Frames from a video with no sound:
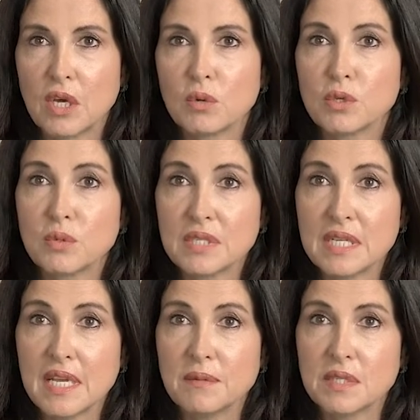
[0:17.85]
which was
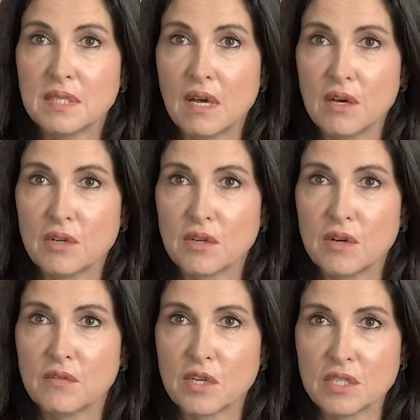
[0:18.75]
named in honor
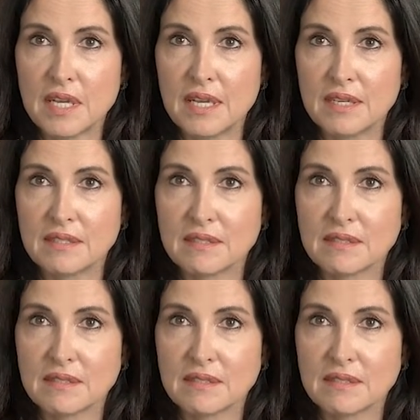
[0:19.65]
of our son.